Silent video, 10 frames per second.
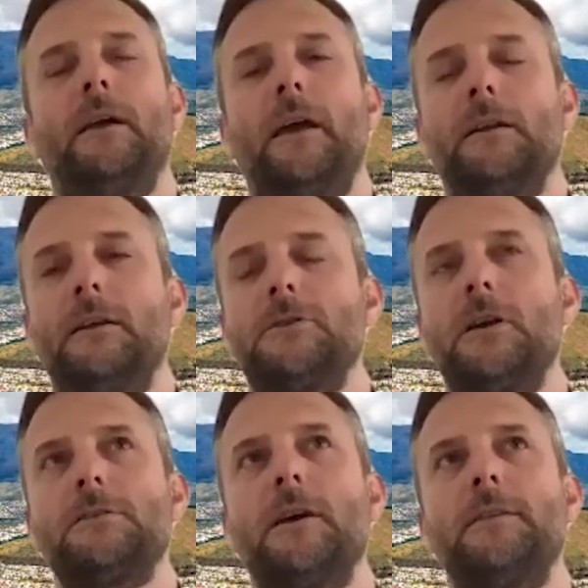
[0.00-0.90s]
so
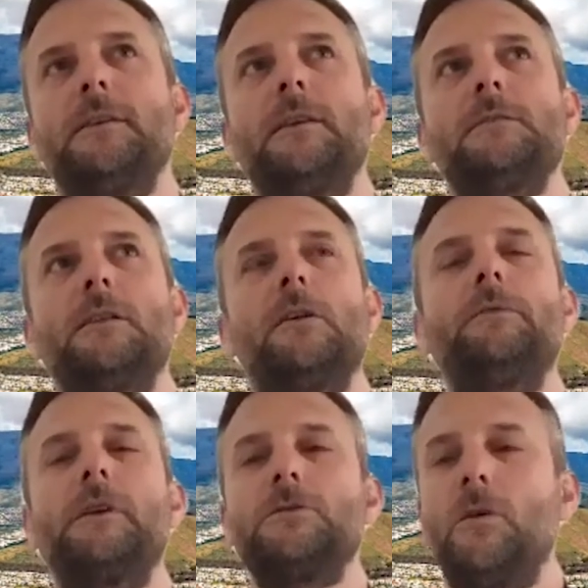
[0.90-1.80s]
I think there's a lot of
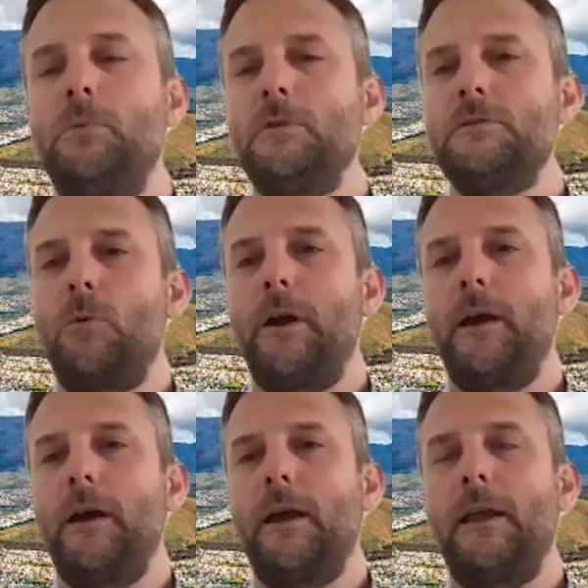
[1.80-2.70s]
examples
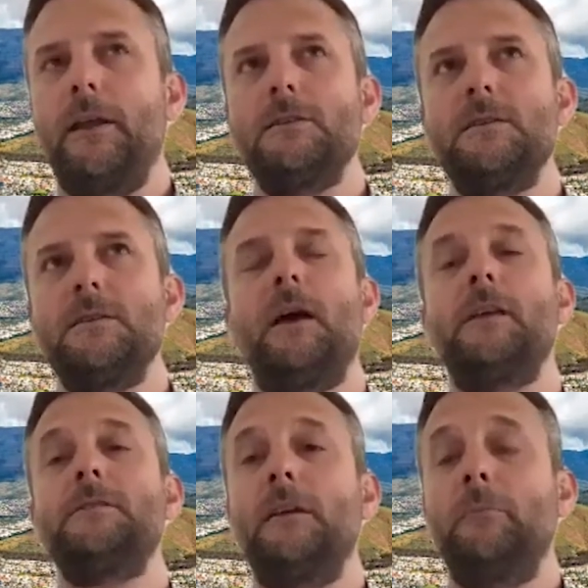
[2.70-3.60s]
where, supply
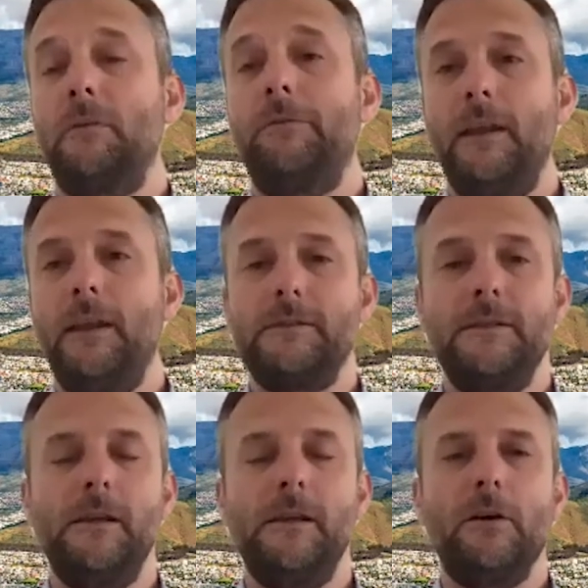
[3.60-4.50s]
chain have been feeding
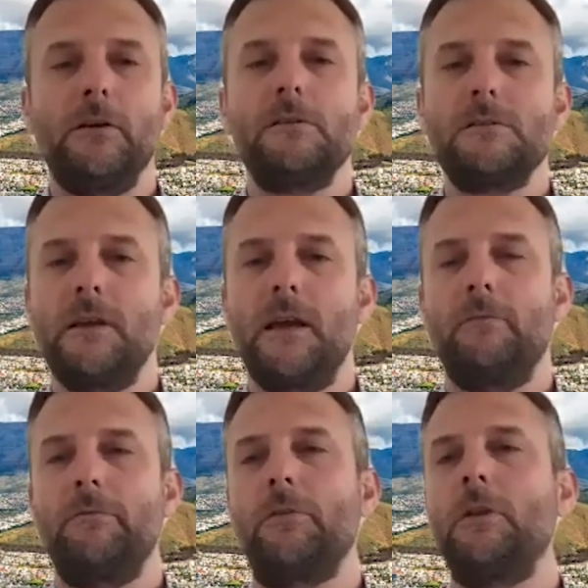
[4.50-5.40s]
CEOs
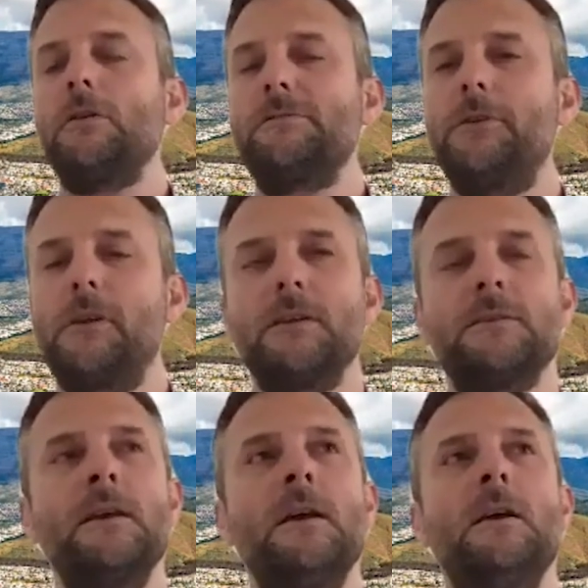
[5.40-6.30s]
for the last few
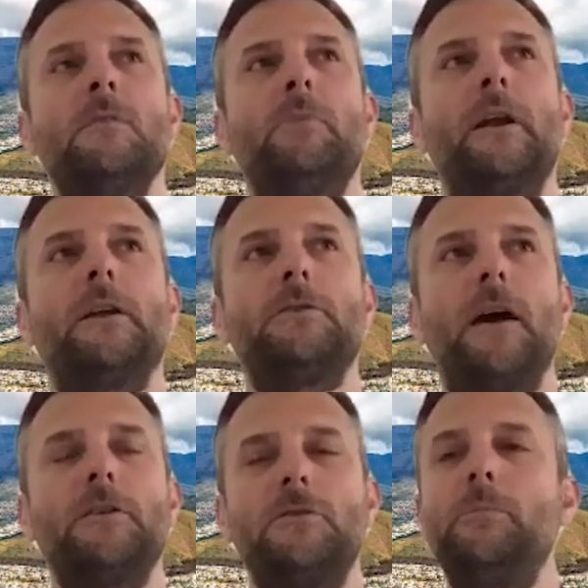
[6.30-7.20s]
years. But I
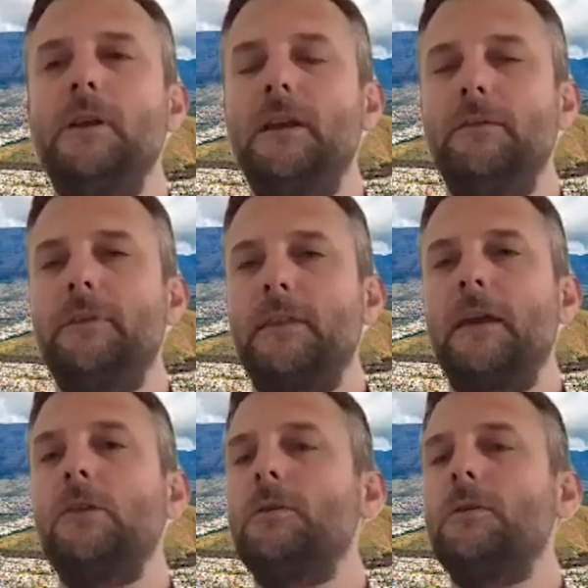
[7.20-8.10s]
do believe that
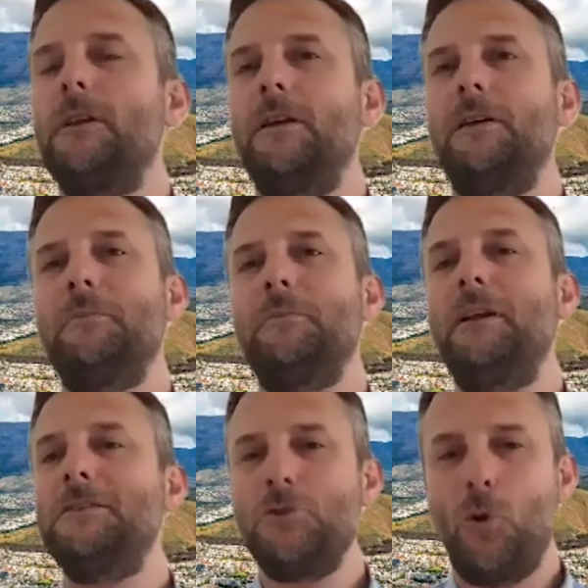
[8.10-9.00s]
the
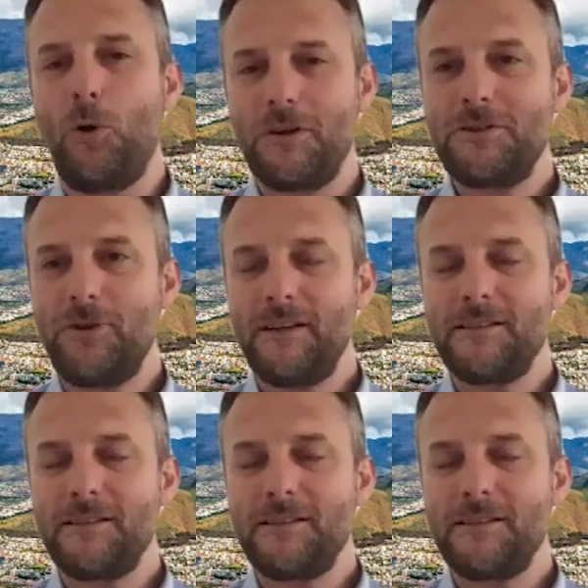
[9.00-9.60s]
ability to orchestrate